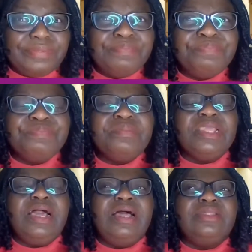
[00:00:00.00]

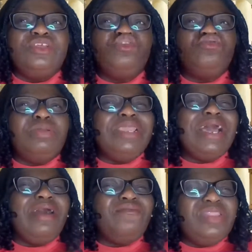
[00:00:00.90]
the children may have
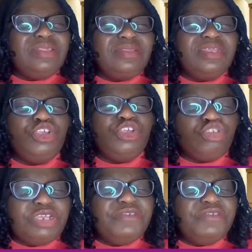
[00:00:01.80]
nasal discharge for
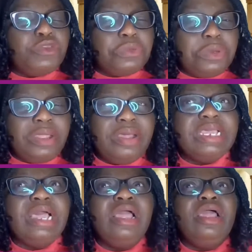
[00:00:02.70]
too long.
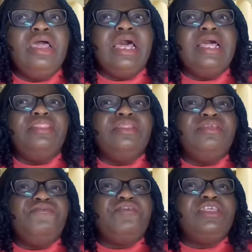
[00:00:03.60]
The difference
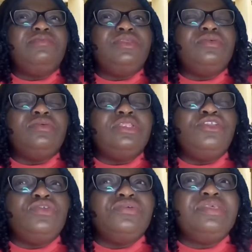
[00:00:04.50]
between the two is
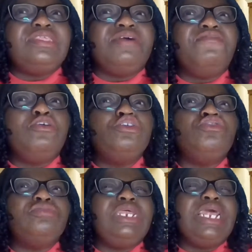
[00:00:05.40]
that for children who
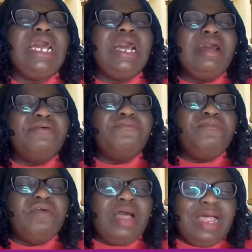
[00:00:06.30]
have
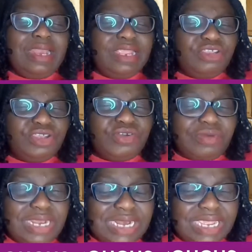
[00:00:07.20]
allergic
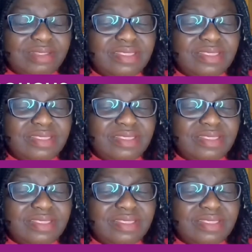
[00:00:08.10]
rhinitis